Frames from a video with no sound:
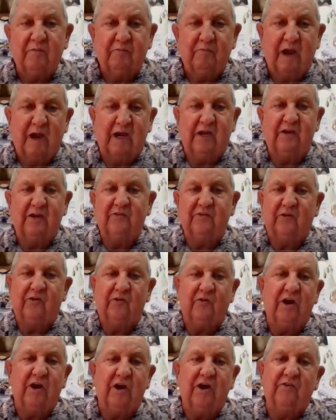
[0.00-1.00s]
bays or
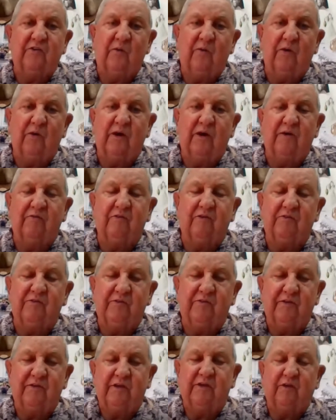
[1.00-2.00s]
creeks or whatever,
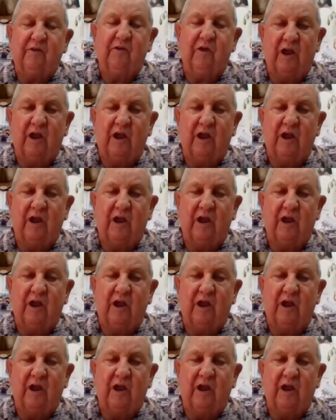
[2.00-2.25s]
you know,